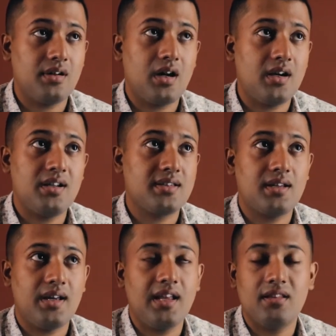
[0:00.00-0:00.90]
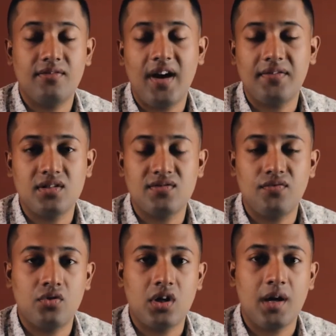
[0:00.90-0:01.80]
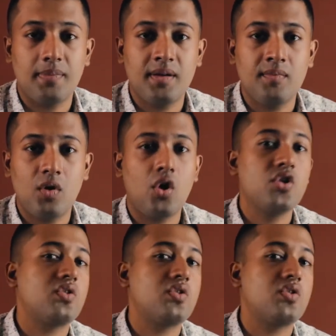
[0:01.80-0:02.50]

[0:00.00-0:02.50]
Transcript: hard disk, again the 5400 RPM, or you